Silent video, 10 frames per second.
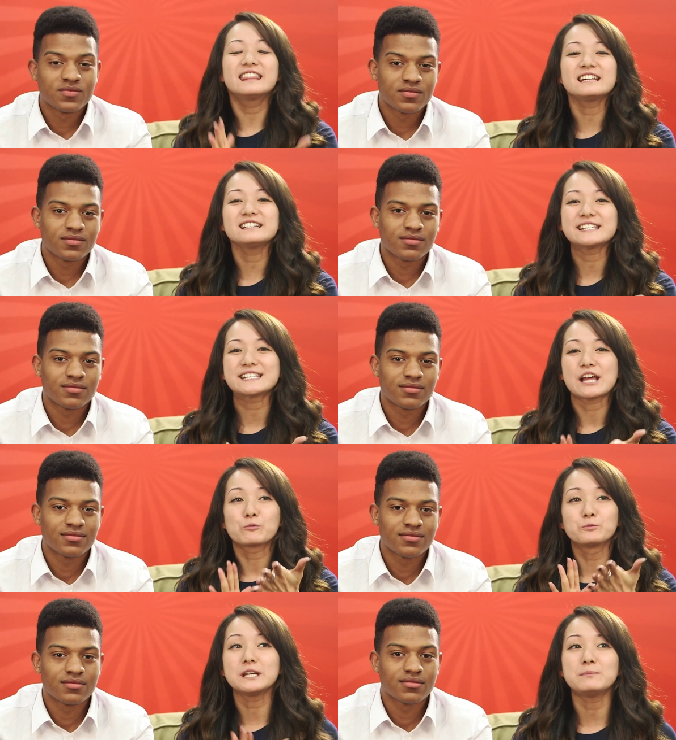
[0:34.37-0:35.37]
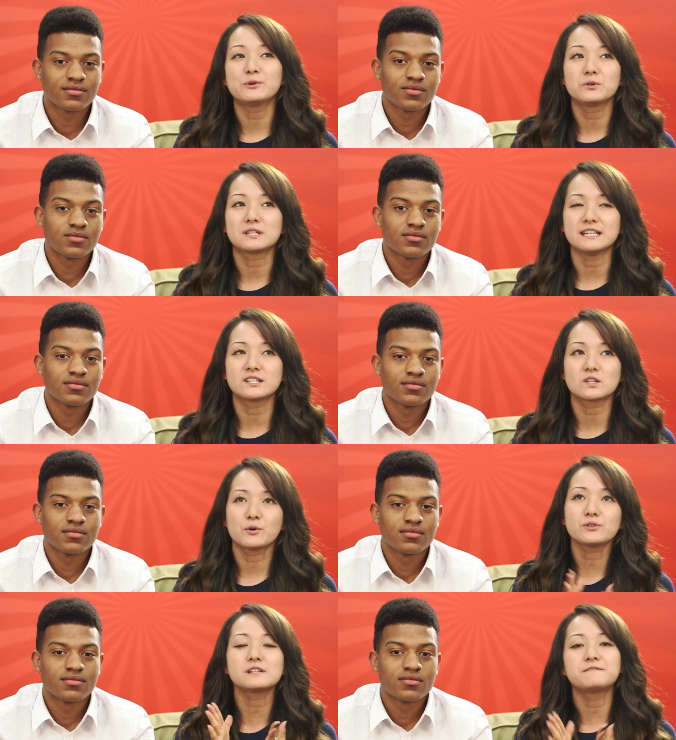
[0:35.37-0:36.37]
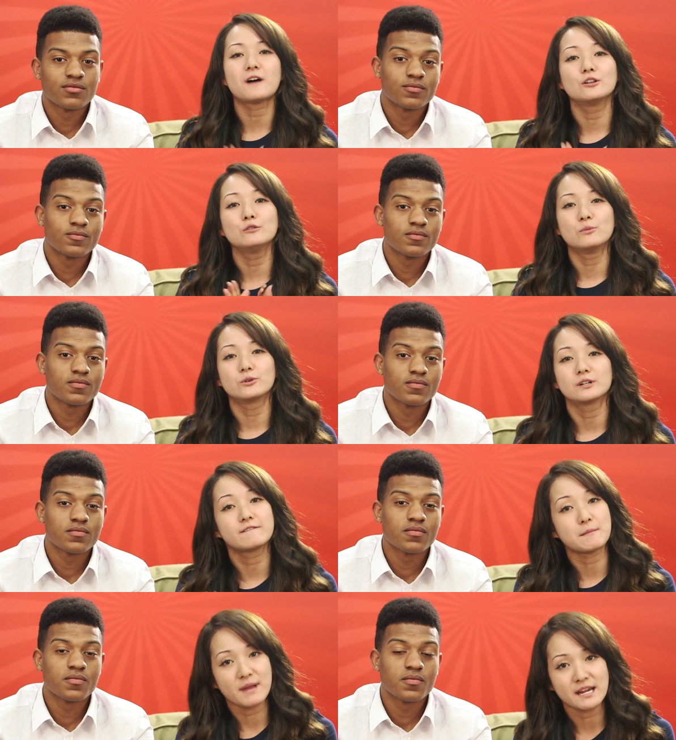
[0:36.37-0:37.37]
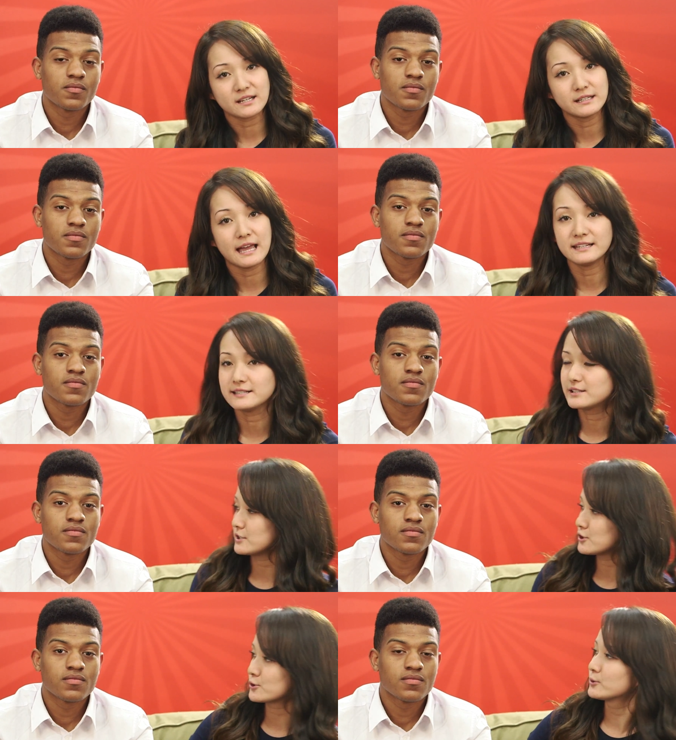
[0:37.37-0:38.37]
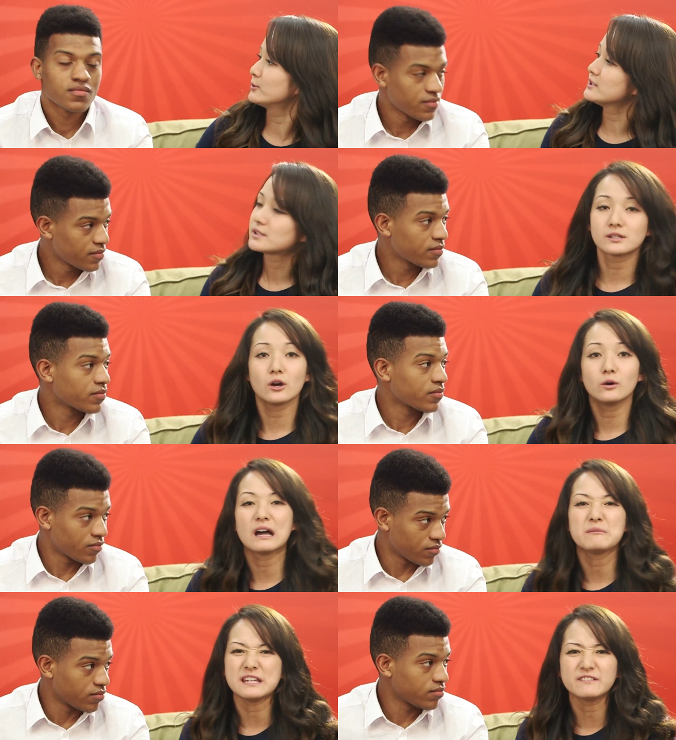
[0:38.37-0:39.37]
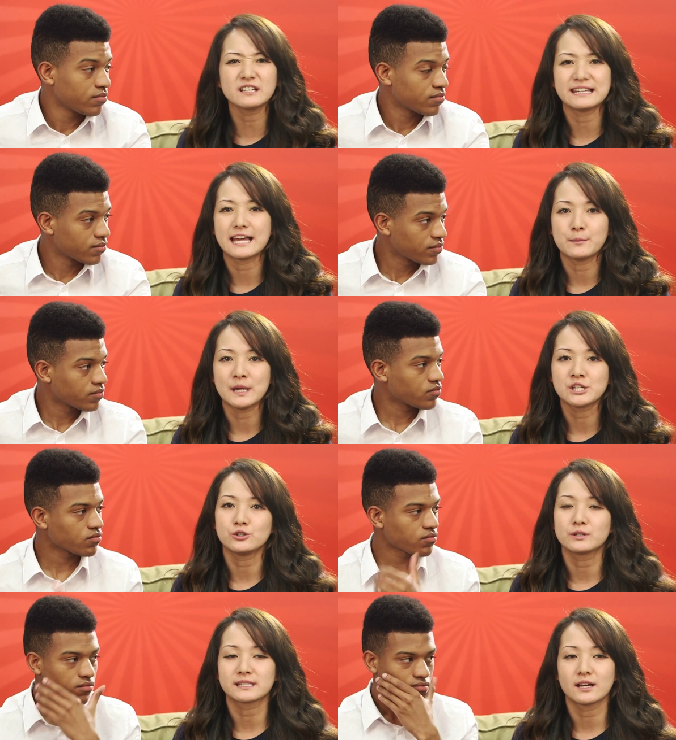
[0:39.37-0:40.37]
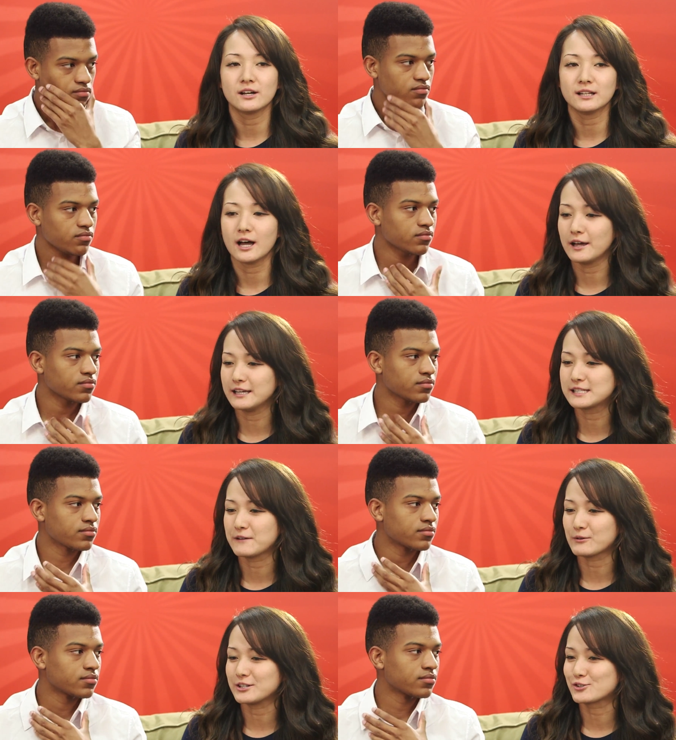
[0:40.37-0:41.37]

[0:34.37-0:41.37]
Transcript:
Speaker 1: This reboot is supposed to follow more of the manga, and it does truly so. Um, mm-hmm. even in the animation, you could tell uh, it's very